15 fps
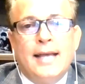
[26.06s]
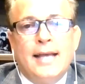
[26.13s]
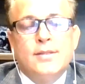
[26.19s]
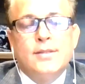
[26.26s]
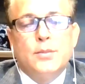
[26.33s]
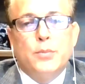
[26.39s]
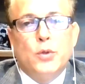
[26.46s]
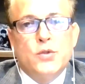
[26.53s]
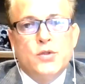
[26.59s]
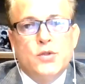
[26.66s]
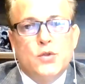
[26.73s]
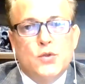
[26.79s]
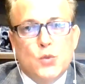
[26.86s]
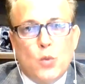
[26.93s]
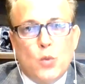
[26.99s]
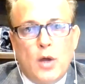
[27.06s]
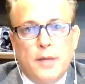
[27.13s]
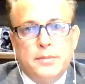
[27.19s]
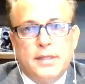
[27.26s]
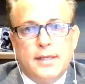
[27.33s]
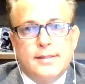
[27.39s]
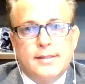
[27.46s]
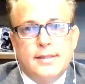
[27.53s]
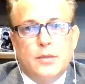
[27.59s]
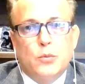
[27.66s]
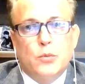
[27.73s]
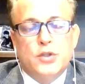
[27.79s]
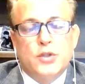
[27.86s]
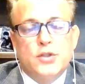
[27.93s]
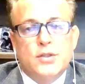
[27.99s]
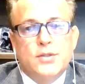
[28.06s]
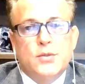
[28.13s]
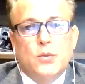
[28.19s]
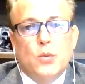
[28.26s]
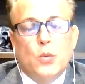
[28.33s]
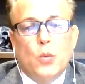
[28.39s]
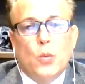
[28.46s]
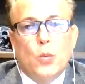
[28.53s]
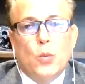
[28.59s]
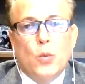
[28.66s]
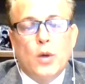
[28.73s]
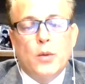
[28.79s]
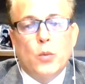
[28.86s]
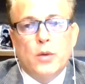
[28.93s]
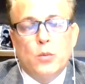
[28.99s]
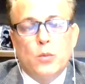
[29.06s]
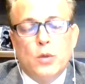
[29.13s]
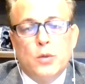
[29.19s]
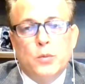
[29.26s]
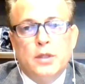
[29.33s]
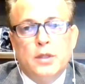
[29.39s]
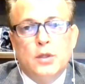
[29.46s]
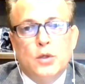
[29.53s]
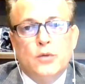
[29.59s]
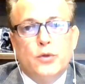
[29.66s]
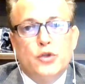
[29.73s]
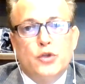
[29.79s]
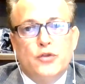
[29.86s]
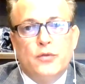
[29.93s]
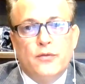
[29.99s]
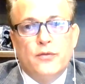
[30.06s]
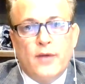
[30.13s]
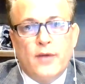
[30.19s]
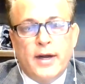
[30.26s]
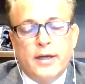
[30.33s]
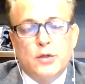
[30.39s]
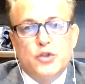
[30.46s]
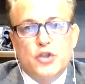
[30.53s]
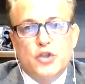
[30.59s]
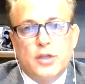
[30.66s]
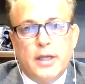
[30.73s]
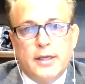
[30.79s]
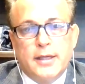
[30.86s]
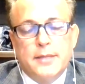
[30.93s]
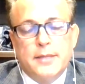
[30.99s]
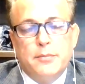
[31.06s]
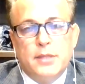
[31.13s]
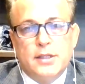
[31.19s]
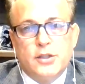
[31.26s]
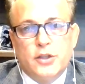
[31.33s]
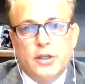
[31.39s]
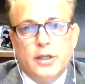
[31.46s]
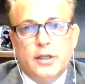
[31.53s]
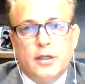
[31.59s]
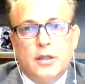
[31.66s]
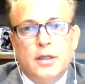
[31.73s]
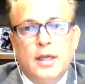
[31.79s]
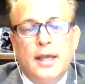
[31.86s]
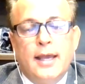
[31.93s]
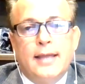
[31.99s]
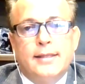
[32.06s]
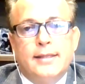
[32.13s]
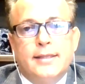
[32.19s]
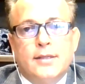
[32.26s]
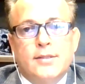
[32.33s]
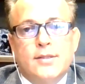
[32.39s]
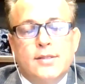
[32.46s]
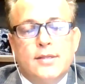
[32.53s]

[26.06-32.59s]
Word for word: As opposed to swab testing, which is what, what we look for viral genetic material and tells